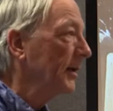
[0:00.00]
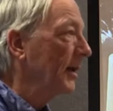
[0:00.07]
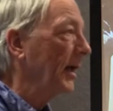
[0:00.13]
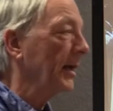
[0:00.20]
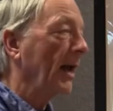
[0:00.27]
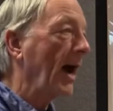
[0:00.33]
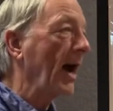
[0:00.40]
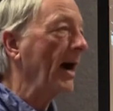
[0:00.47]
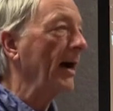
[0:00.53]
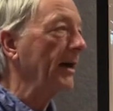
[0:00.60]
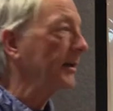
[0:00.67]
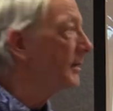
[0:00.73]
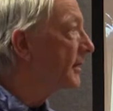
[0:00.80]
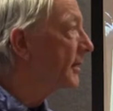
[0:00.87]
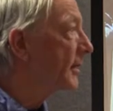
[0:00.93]
and
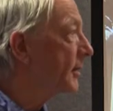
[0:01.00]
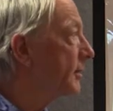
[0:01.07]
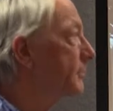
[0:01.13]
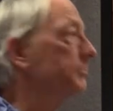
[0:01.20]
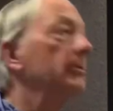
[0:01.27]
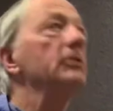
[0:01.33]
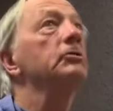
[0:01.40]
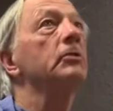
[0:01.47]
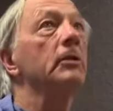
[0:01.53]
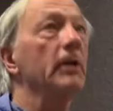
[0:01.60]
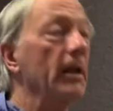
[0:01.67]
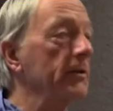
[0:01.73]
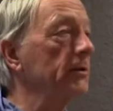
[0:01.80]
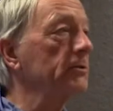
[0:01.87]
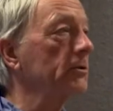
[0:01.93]
hide and then be sure
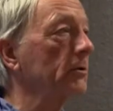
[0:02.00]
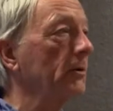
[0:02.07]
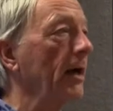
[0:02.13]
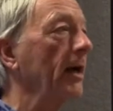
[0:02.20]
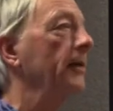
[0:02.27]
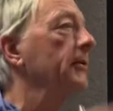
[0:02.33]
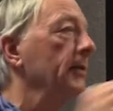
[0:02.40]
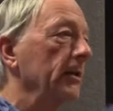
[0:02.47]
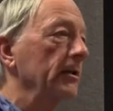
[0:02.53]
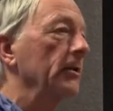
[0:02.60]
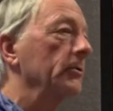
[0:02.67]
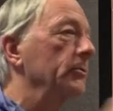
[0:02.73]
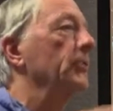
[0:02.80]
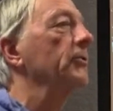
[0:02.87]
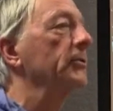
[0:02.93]
nothing's around and
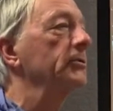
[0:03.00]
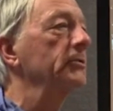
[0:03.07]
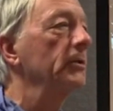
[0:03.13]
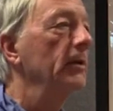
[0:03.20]
go to the,